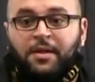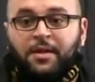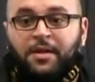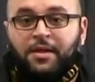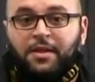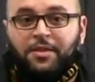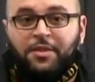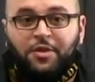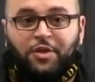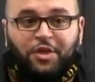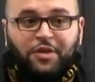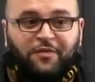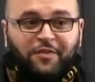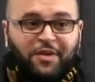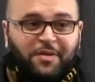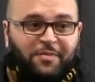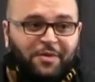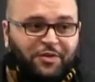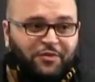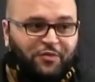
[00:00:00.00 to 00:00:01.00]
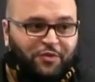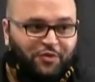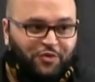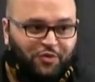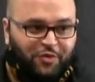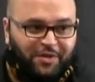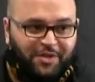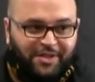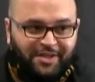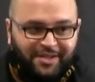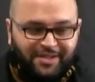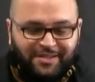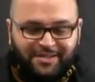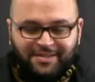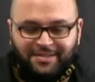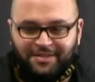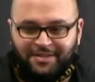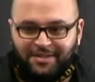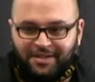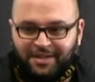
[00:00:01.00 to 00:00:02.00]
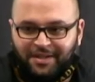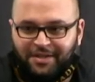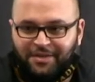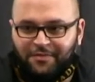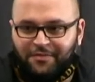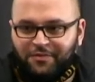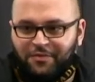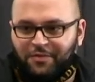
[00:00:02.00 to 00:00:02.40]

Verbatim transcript: Thank you very much for joining us tonight